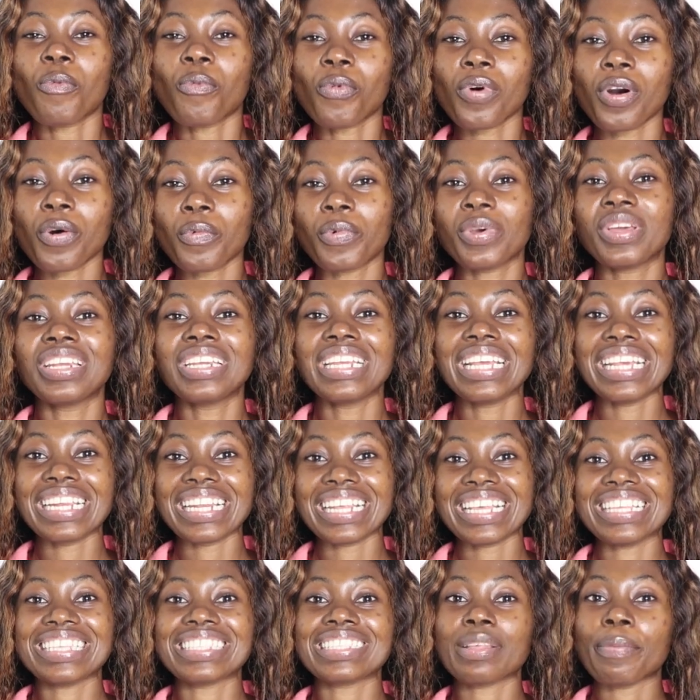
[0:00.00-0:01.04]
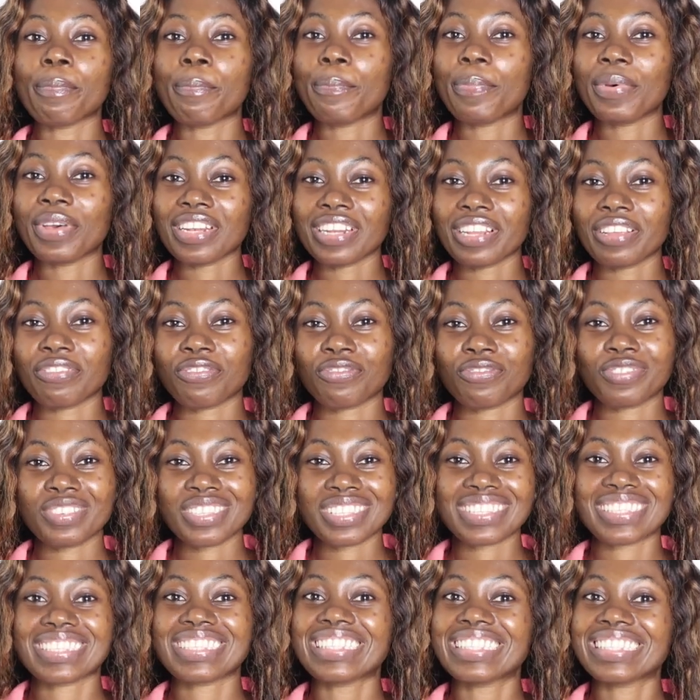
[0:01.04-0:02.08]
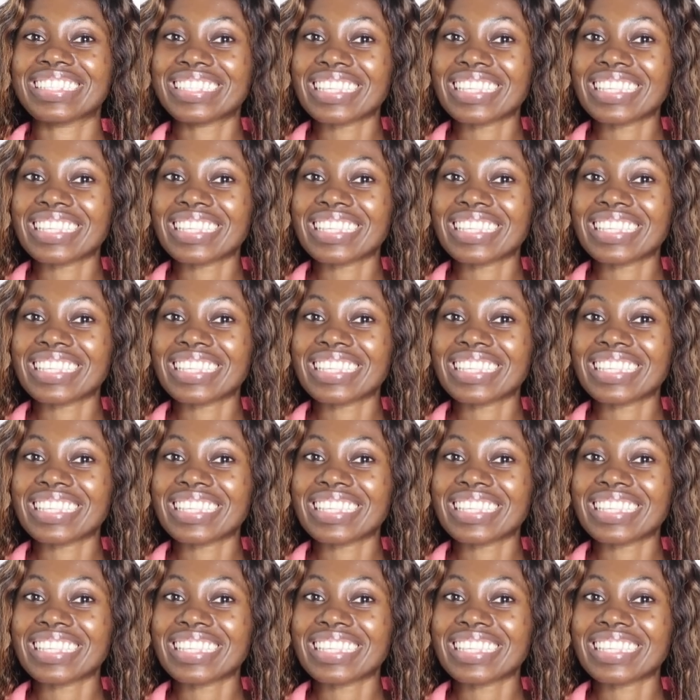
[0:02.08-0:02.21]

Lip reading: What we need is the benefits.